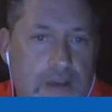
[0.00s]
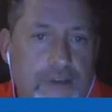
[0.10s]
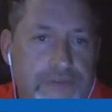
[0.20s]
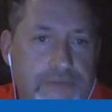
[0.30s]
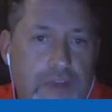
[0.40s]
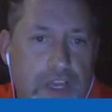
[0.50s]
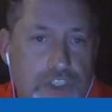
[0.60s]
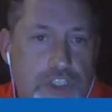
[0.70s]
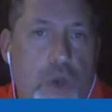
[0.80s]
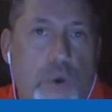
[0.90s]
of a
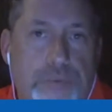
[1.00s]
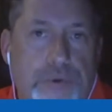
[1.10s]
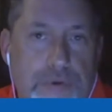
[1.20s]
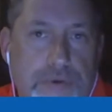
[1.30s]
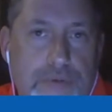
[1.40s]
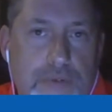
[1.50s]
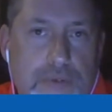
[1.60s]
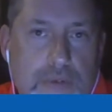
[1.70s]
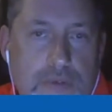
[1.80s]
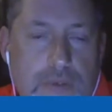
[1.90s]
scope.
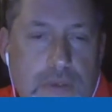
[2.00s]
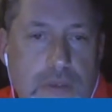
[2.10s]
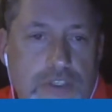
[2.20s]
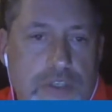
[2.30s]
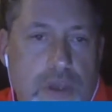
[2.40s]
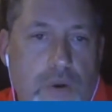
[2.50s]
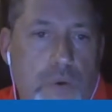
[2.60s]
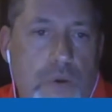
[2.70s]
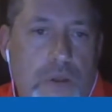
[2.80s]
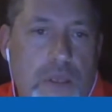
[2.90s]

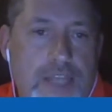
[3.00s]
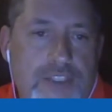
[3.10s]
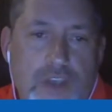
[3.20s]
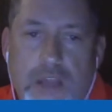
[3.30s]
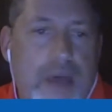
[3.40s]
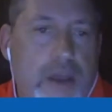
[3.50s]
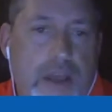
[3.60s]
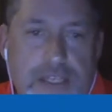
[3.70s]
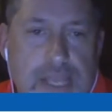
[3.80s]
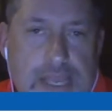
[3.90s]
So it's all about
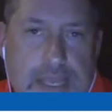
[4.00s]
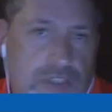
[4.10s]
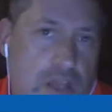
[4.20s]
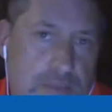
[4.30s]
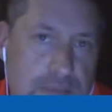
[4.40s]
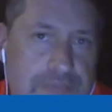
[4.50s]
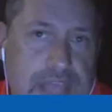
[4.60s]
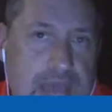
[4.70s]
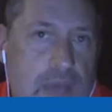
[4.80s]
hunting. It's all about the